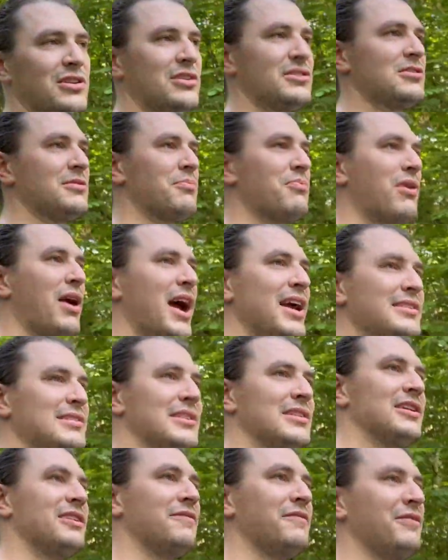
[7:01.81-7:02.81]
They're
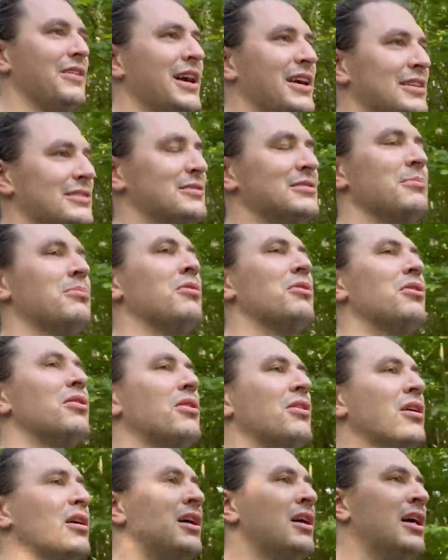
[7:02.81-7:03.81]
surprisingly
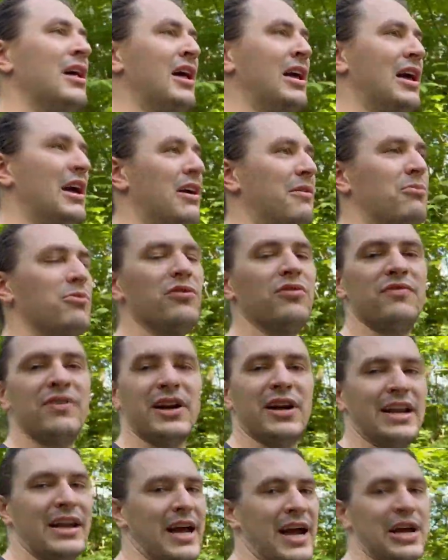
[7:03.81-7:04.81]
flexible and move
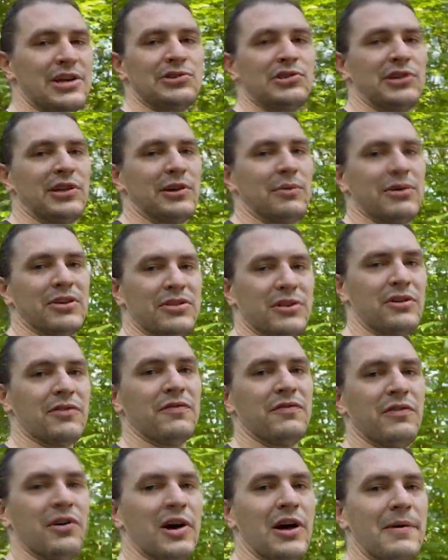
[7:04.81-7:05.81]
very naturally with your
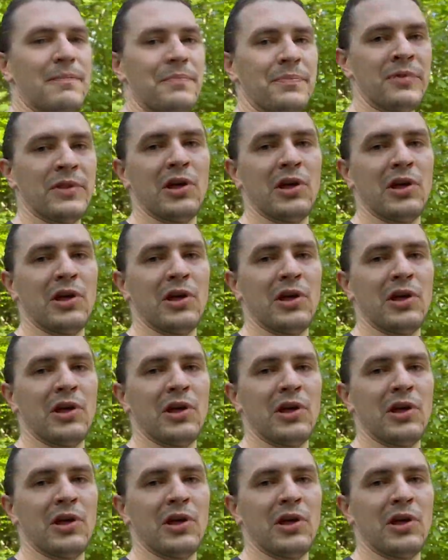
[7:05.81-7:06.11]
foot.